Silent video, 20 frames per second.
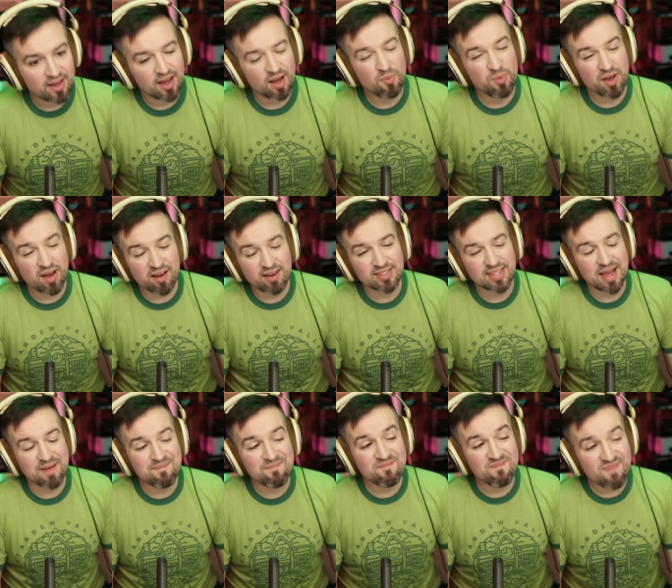I'll be honest,
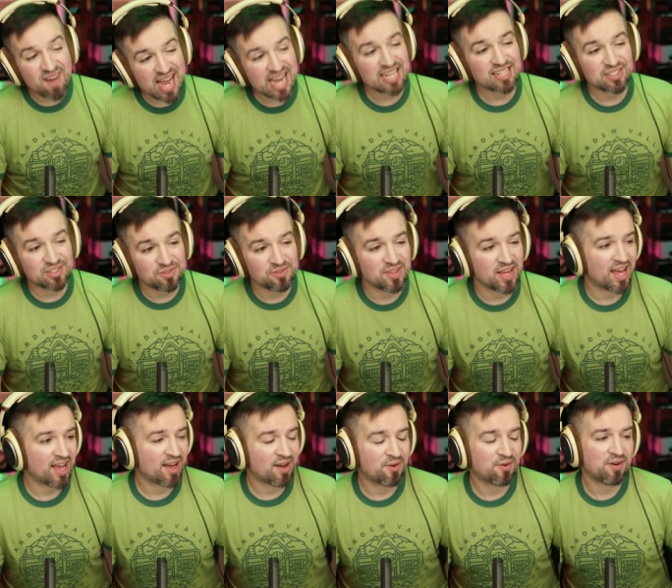I might do
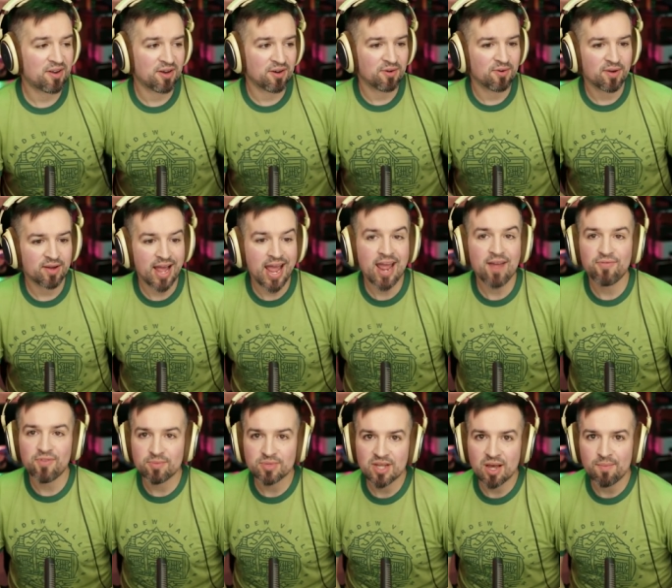that. I don't know.
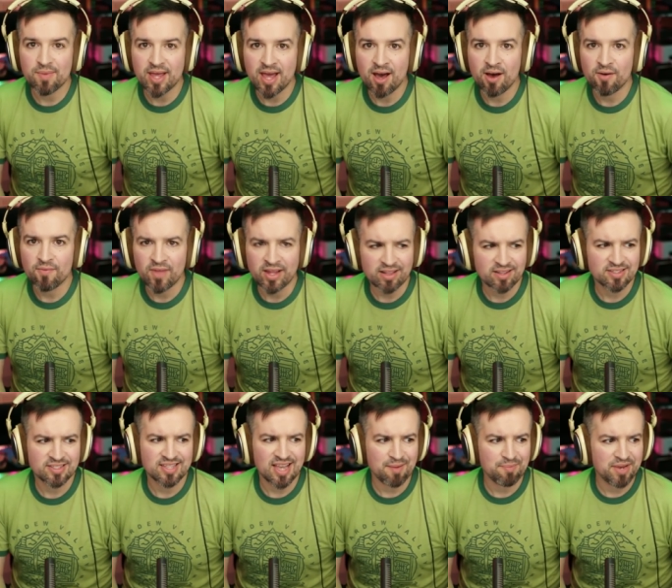Anthem's coming out like the
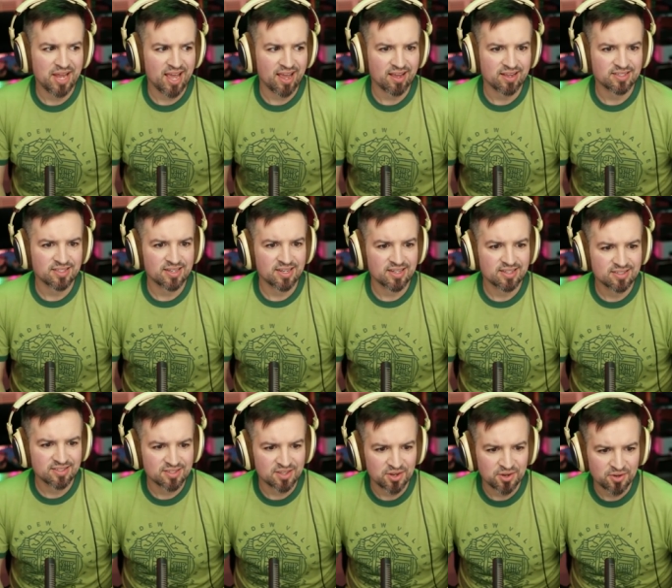same day, isn't
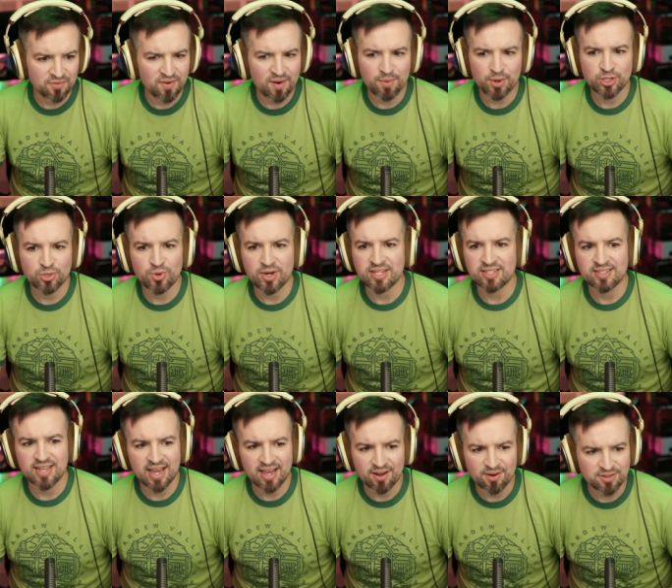it? So February
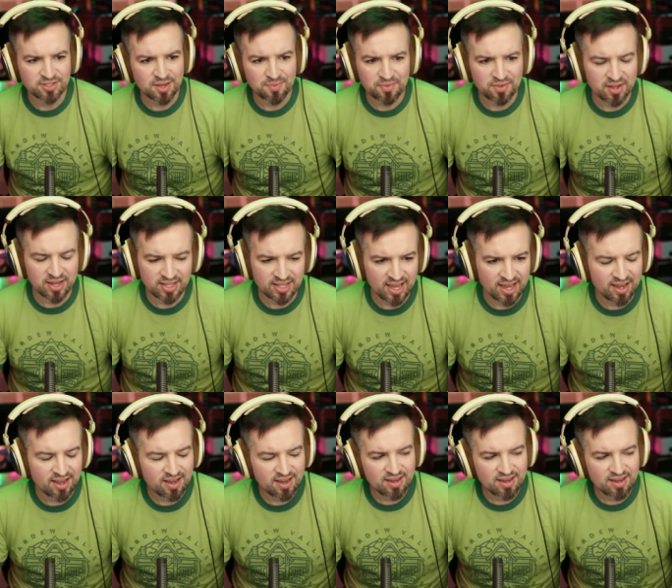22nd or something like that.